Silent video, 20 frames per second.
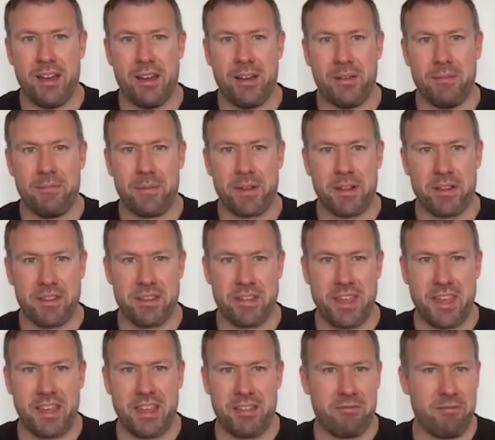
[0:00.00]
Because I
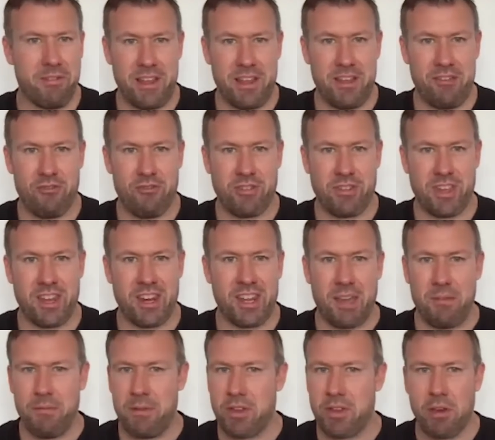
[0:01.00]
think it's really interesting. And
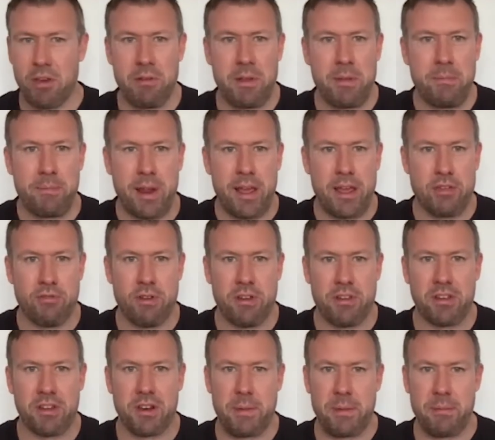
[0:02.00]
again, we're totally
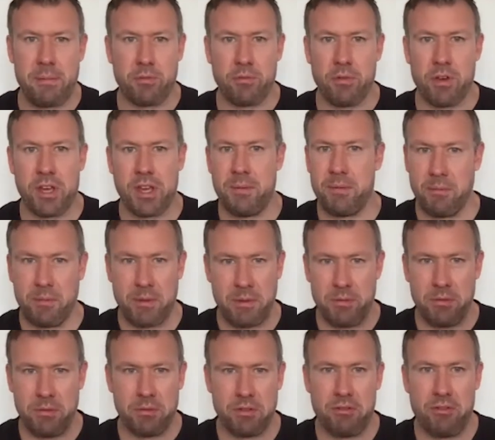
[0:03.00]
plagiarizing other people's work here, but we
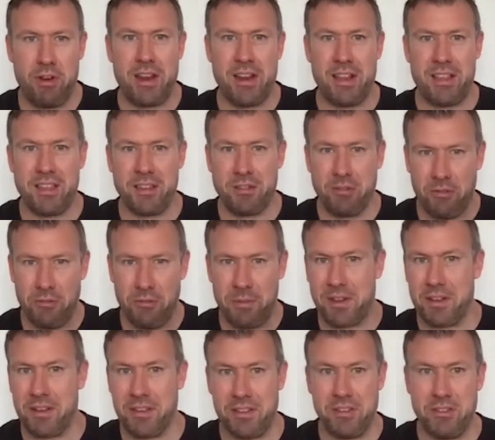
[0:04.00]
will credit it all
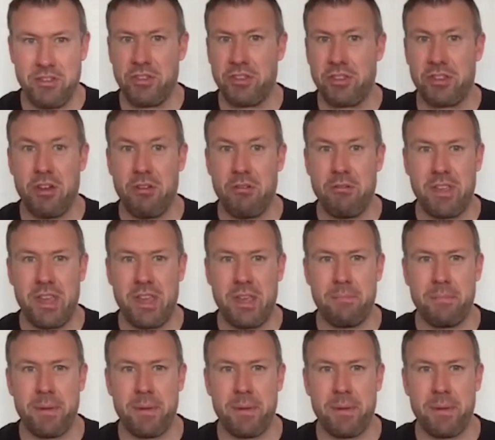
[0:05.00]
because you should go deep.